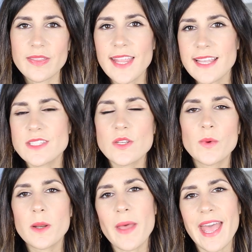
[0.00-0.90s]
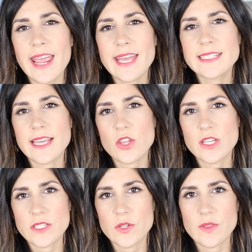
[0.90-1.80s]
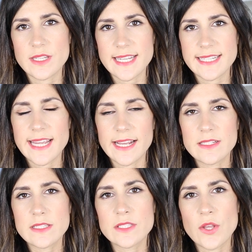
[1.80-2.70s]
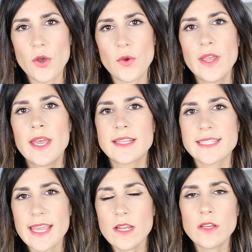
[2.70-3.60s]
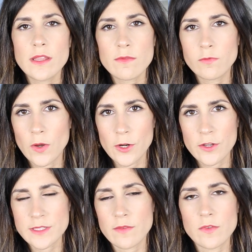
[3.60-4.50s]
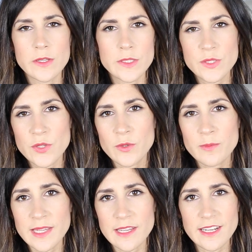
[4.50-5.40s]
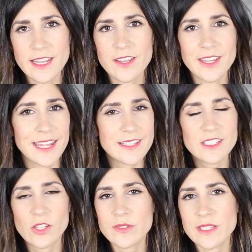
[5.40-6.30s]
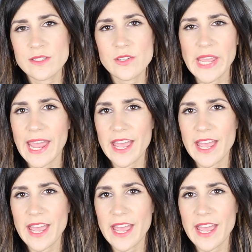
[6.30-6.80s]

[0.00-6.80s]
Next, you want to pay attention to the details. So take a look at the photos. If you can zoom in, get as close as you